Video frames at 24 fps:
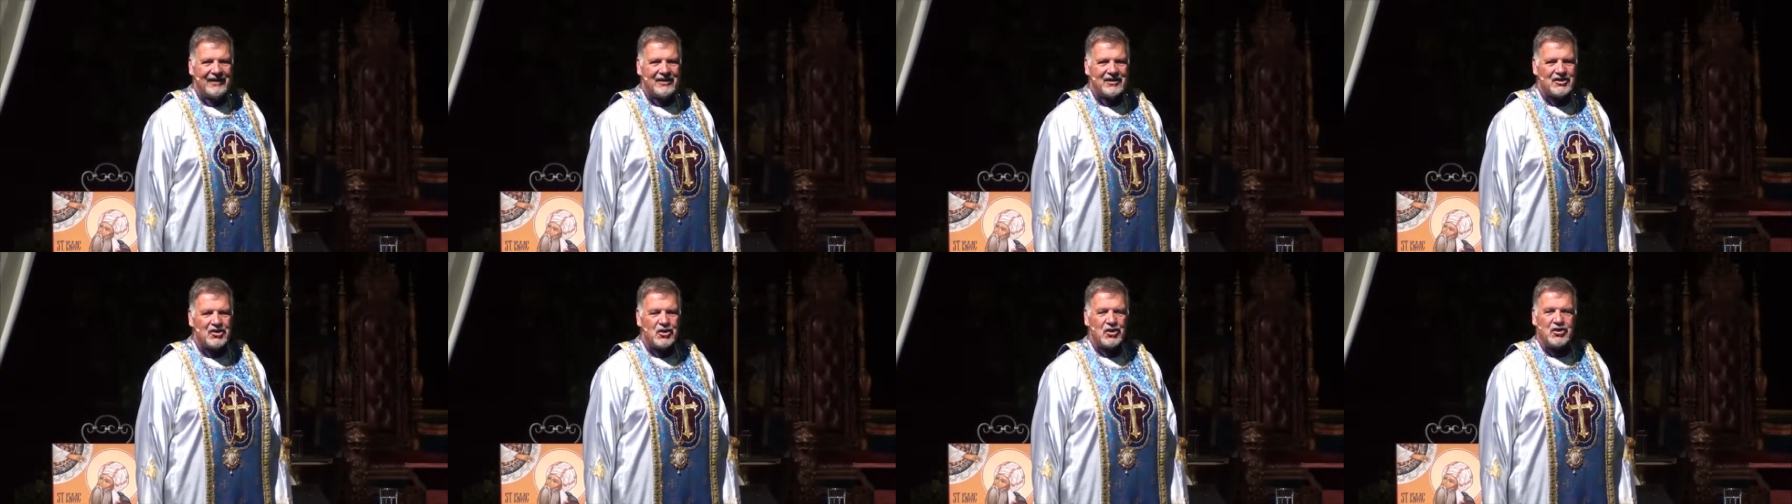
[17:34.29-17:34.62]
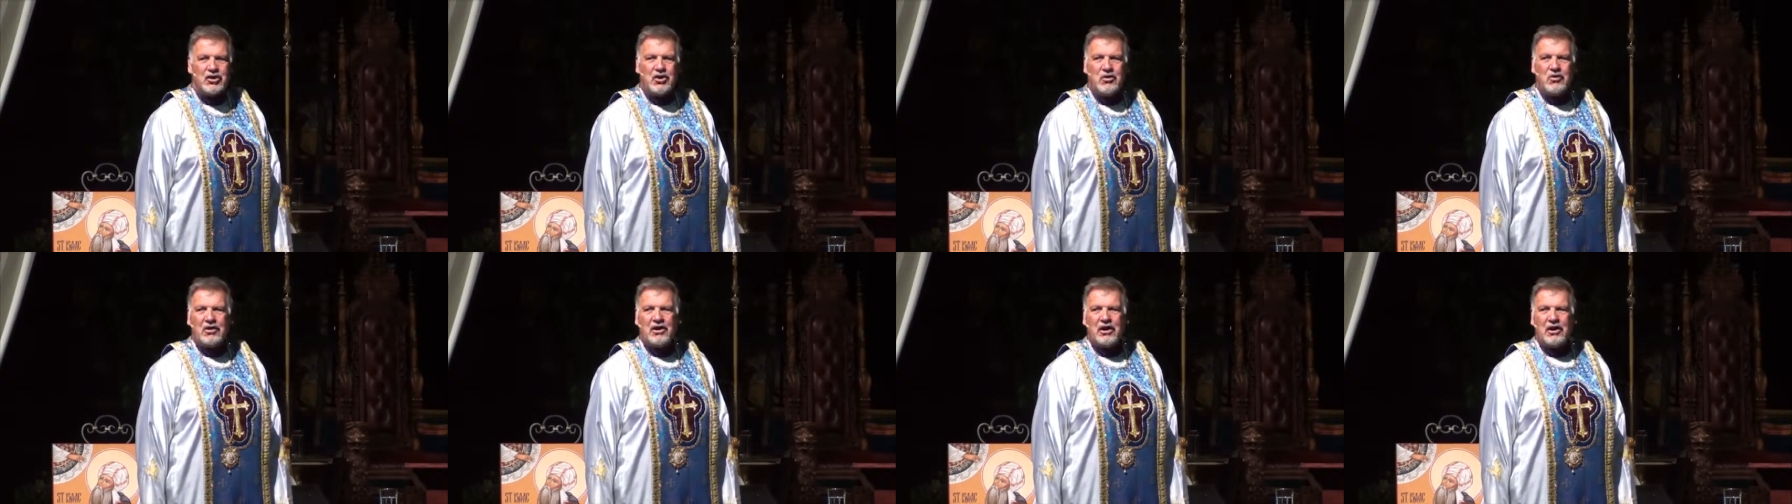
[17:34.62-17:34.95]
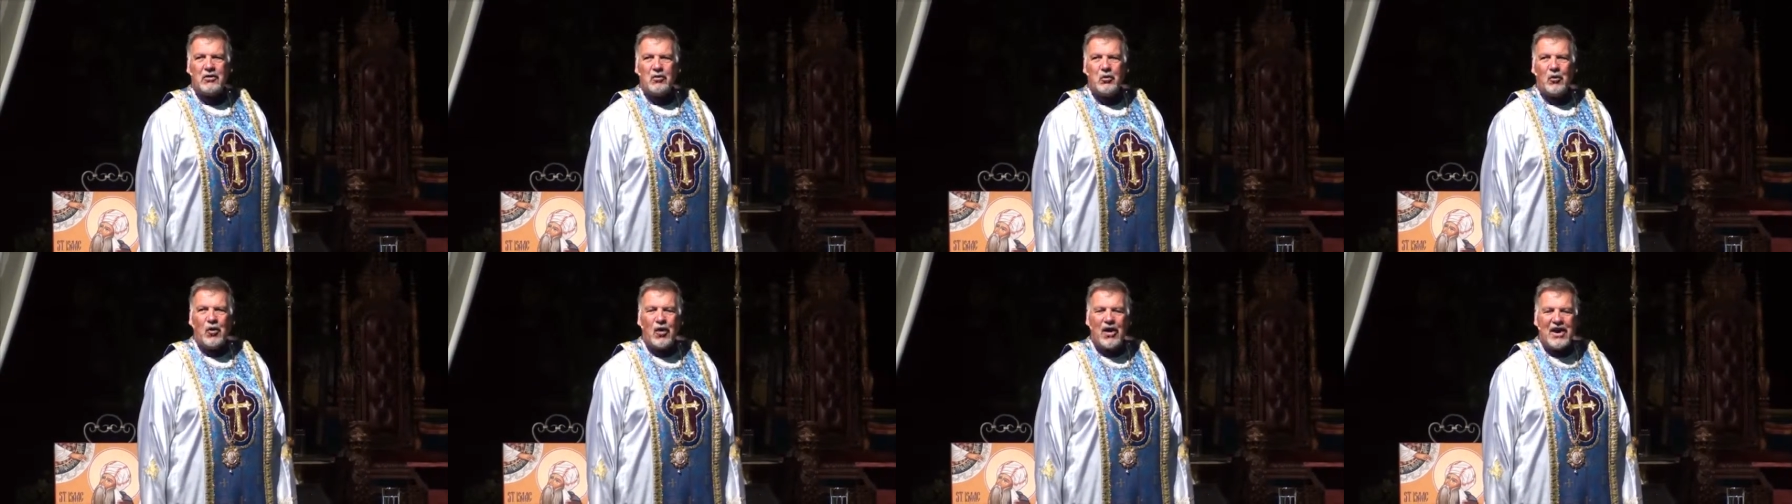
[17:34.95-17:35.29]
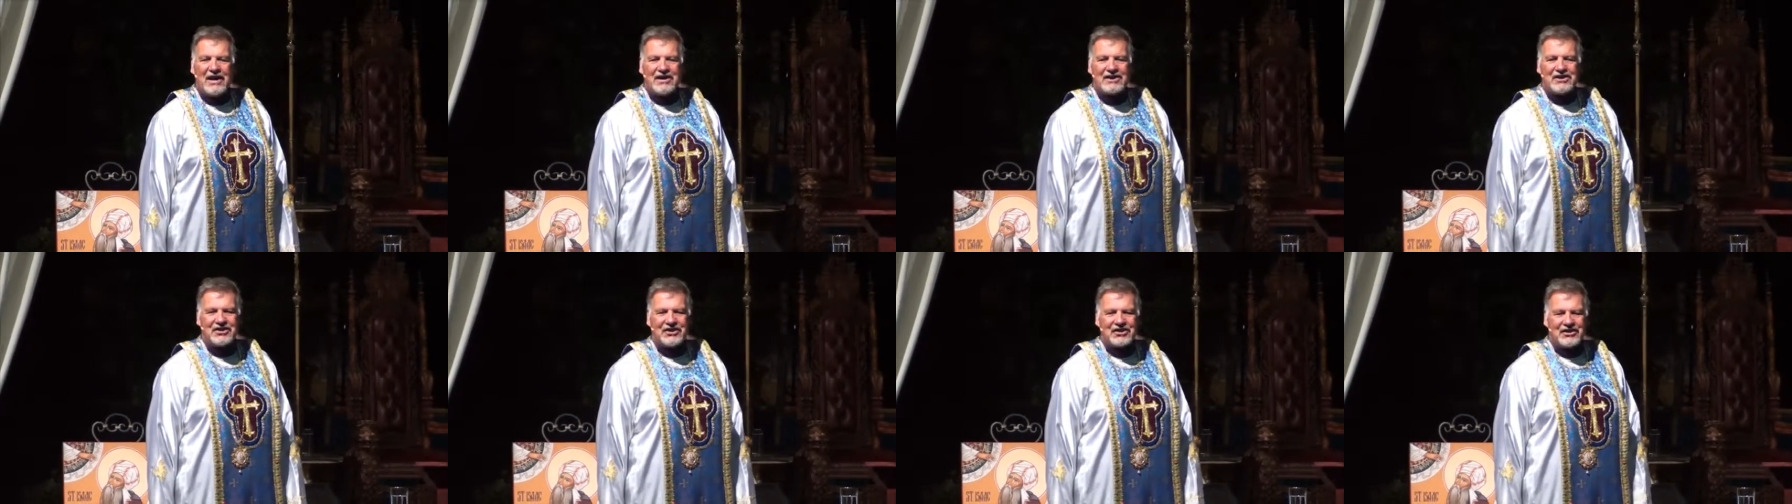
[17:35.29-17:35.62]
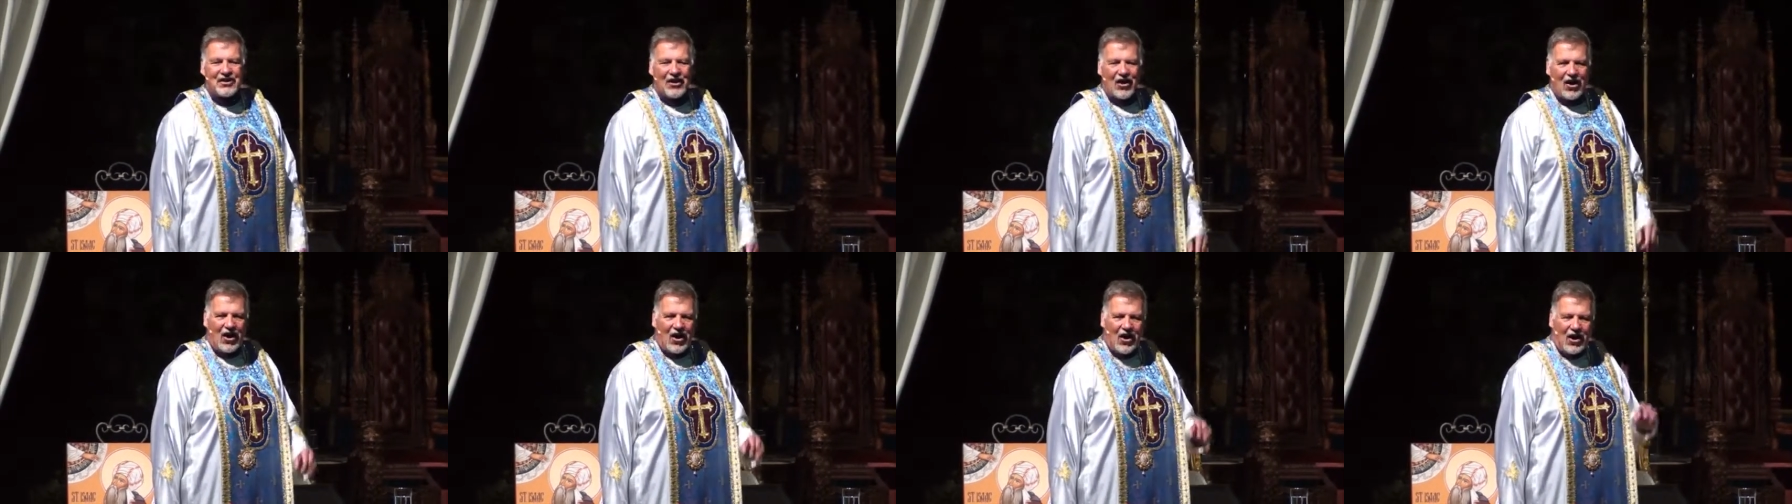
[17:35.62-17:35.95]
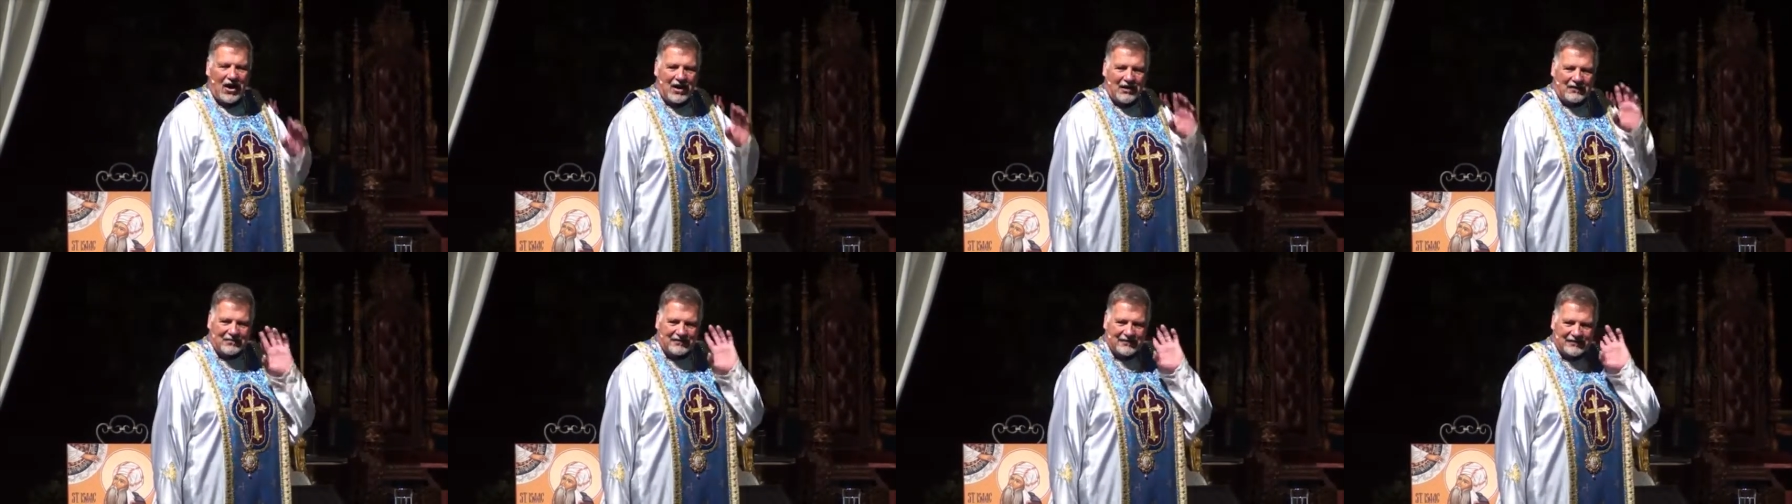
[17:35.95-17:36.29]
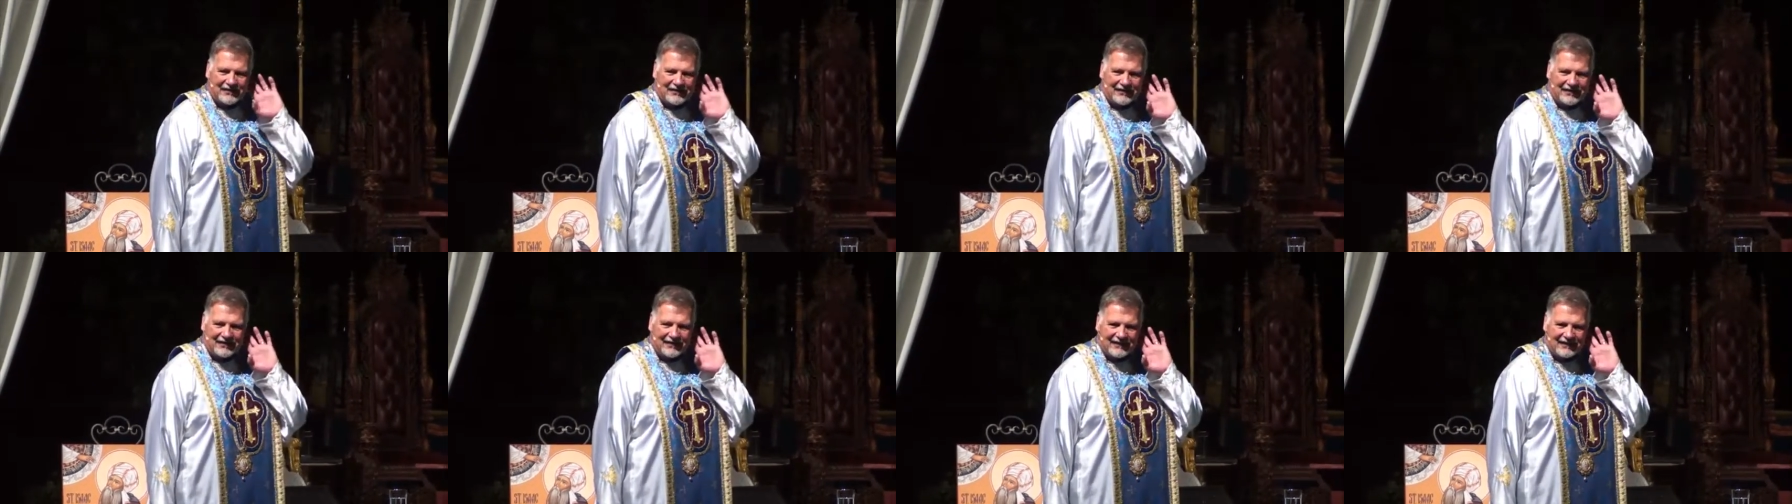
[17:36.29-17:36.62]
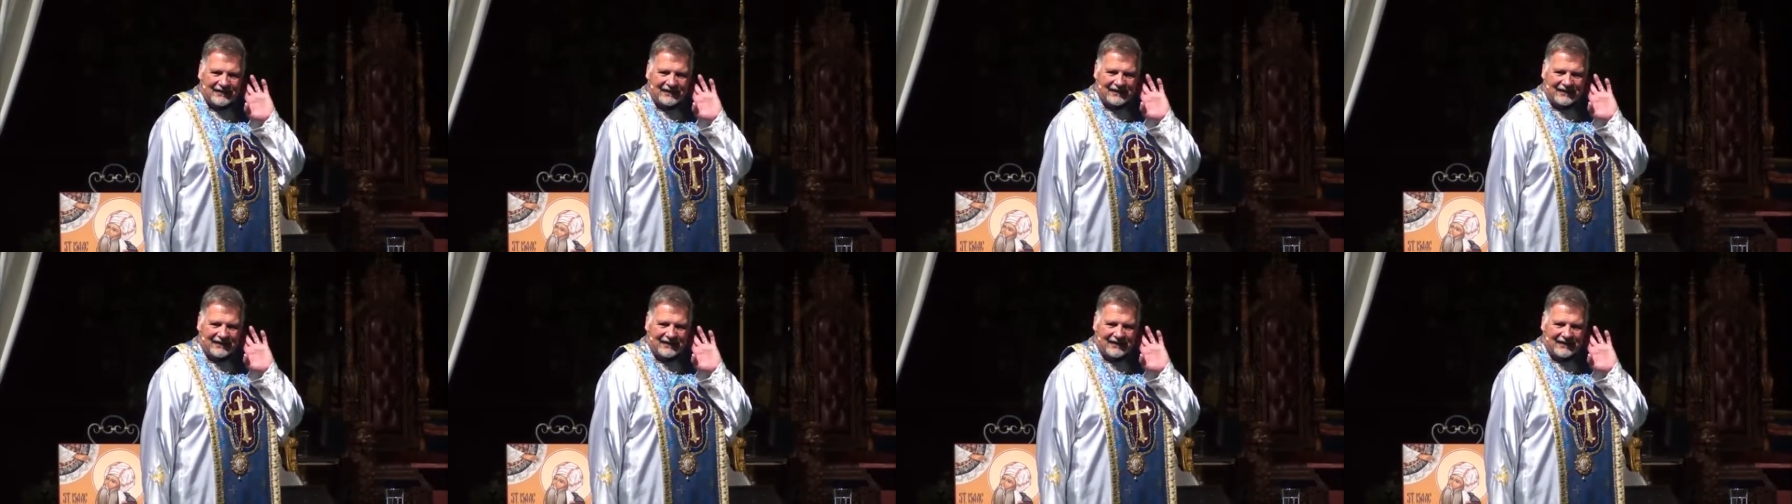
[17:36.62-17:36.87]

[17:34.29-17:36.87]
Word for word: so you can wash off